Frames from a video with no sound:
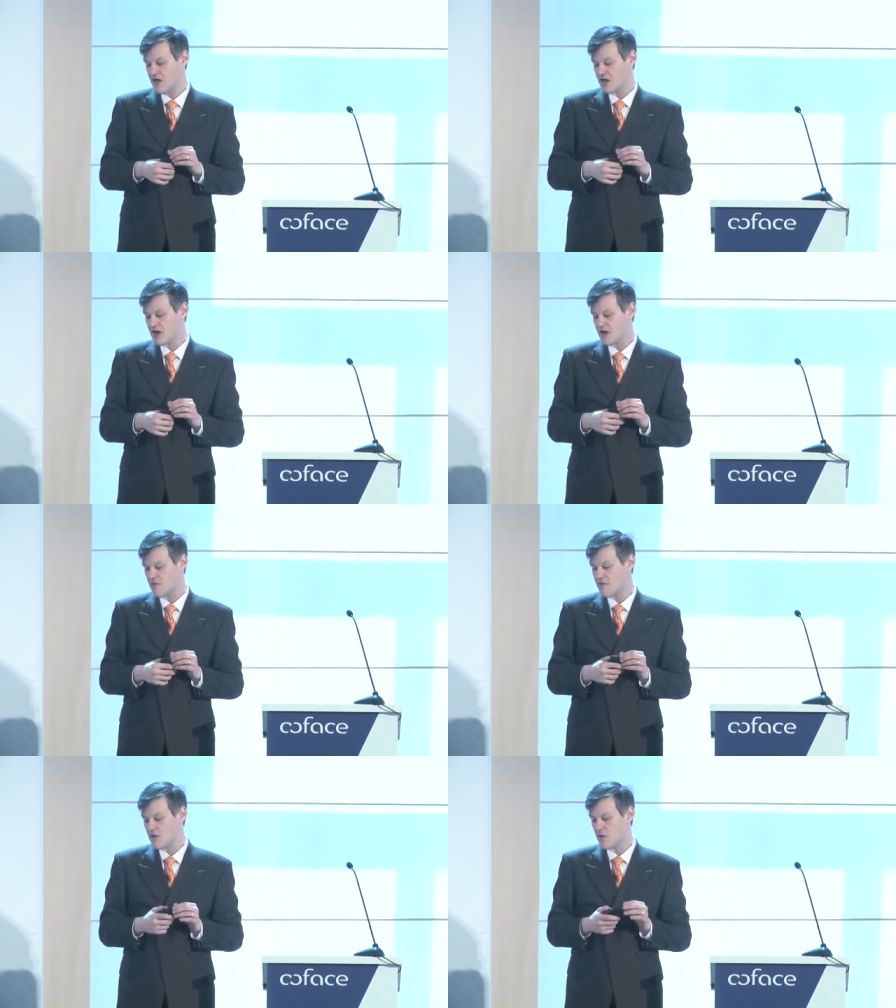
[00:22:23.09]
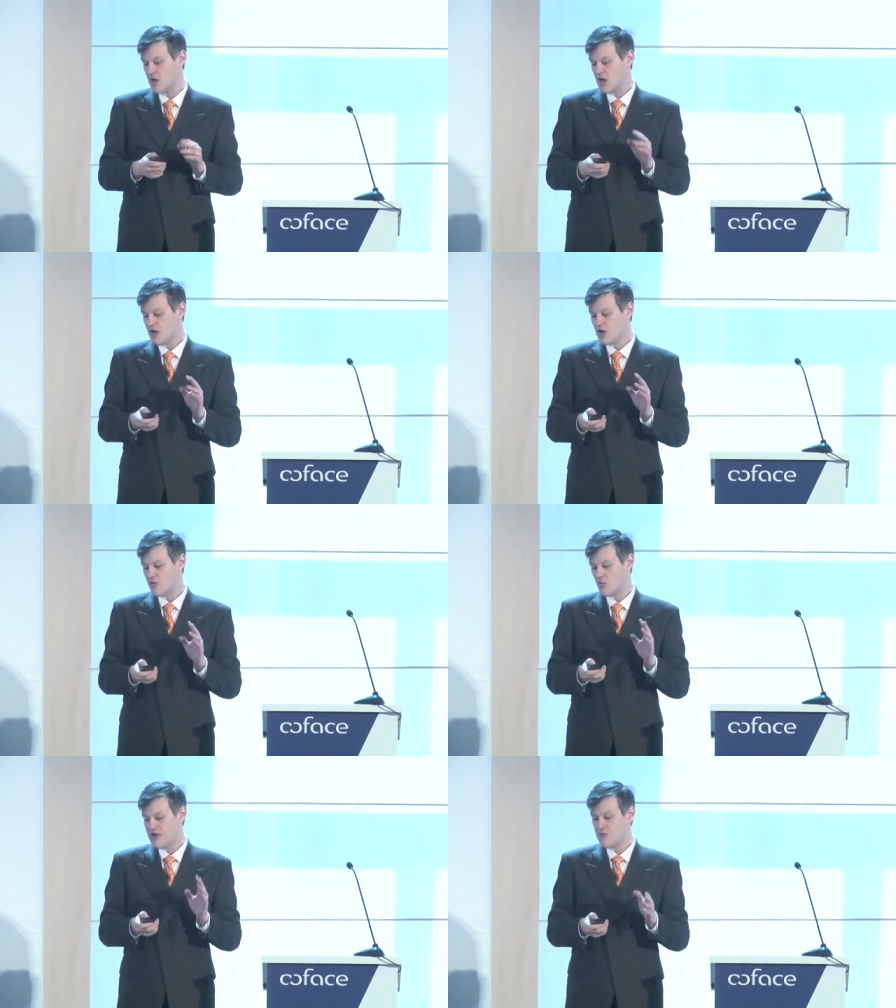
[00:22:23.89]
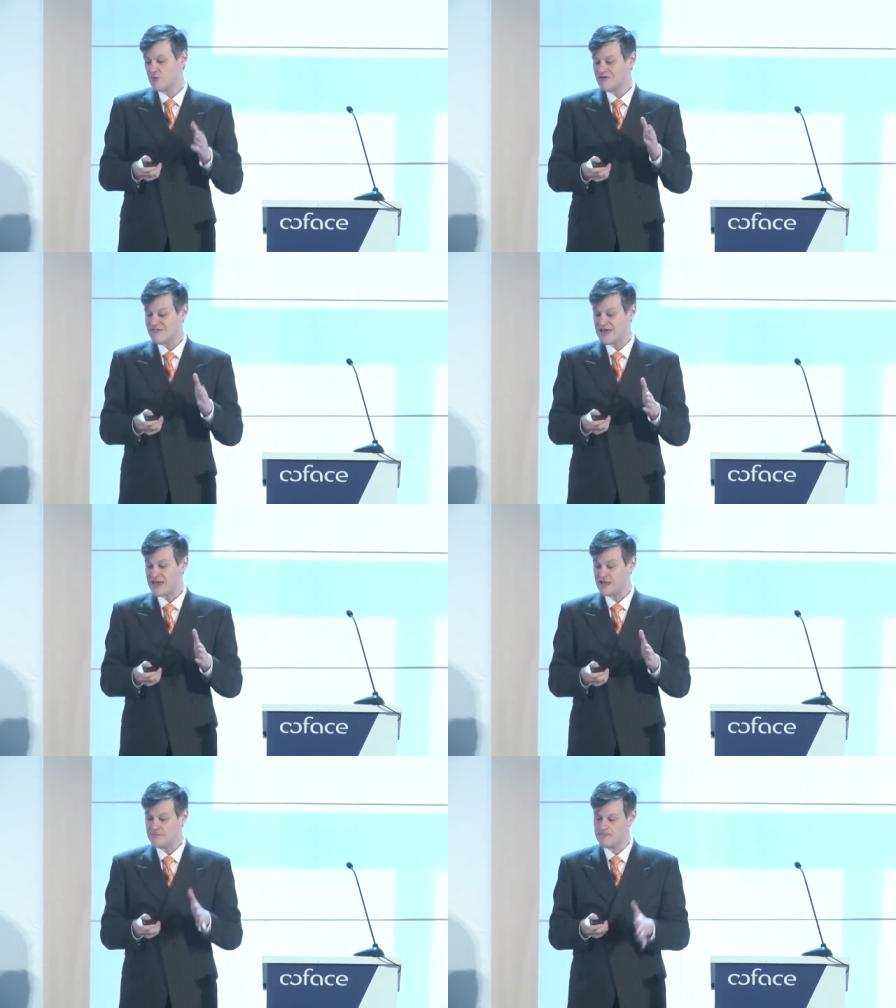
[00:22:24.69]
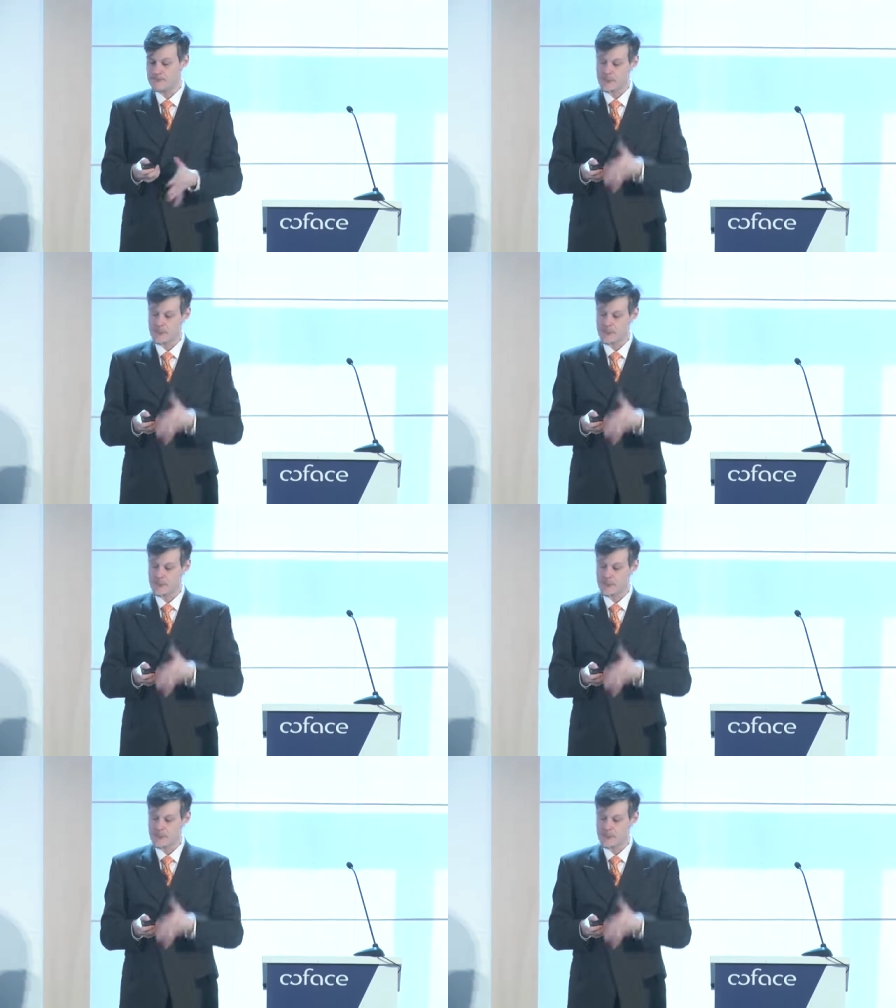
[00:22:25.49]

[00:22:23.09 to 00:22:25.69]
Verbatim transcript: Uh, so we provide